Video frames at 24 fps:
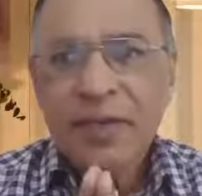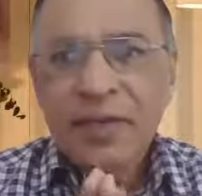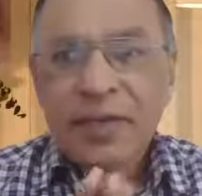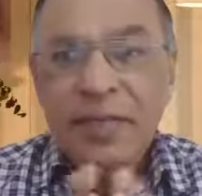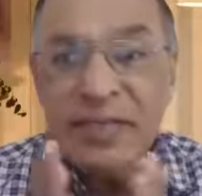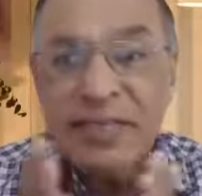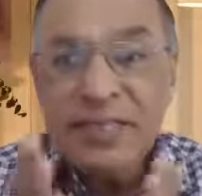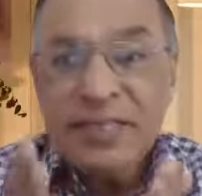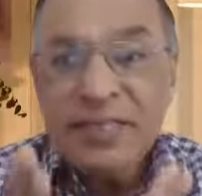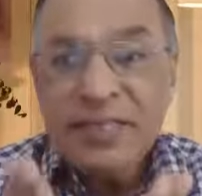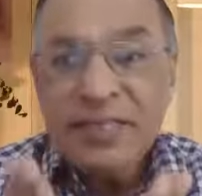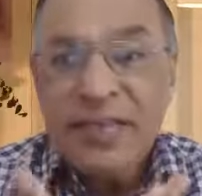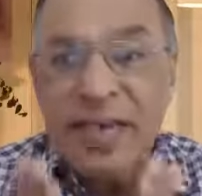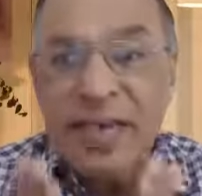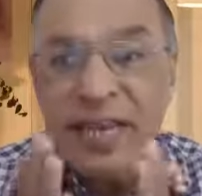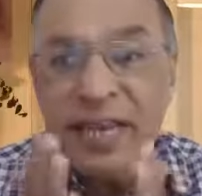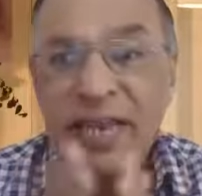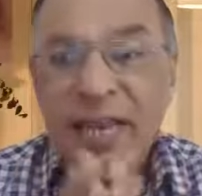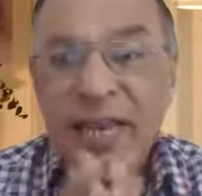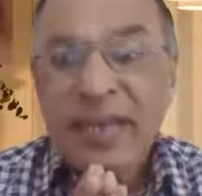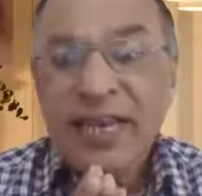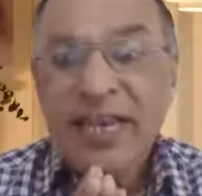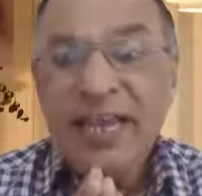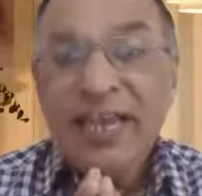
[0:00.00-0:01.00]
Is there
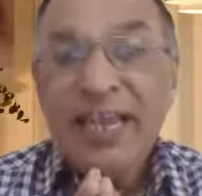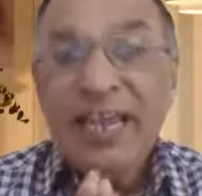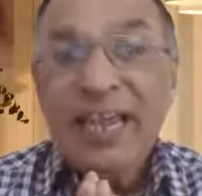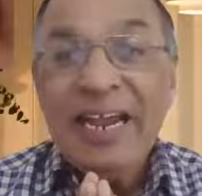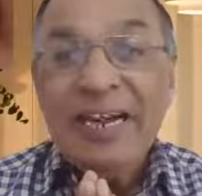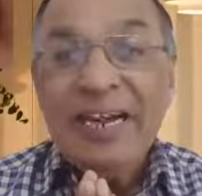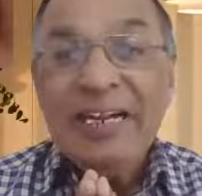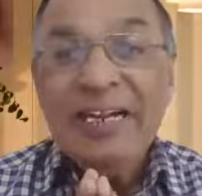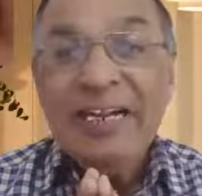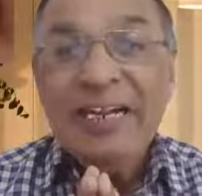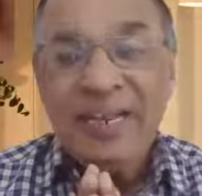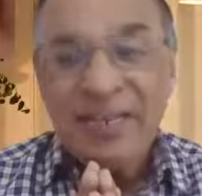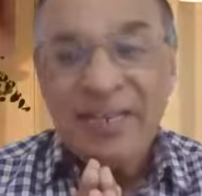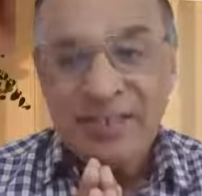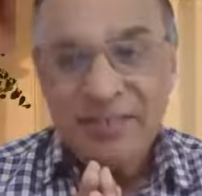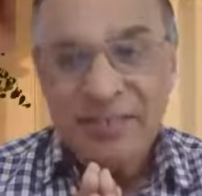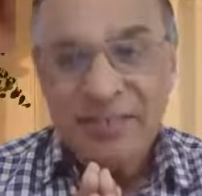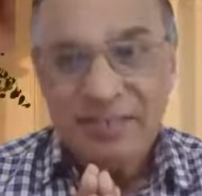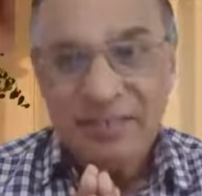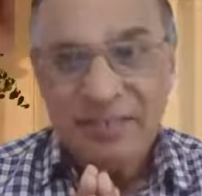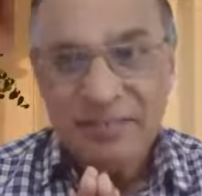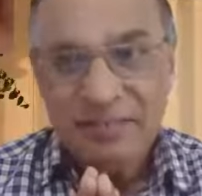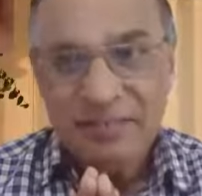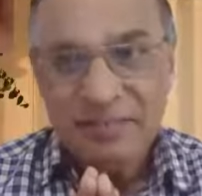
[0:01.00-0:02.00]
any
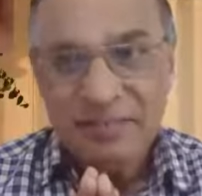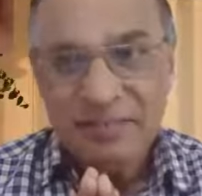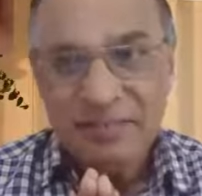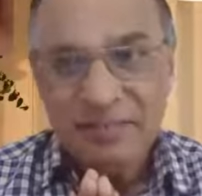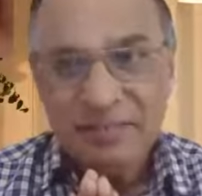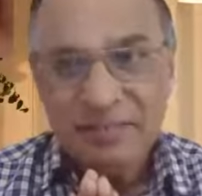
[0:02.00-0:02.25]
icterus?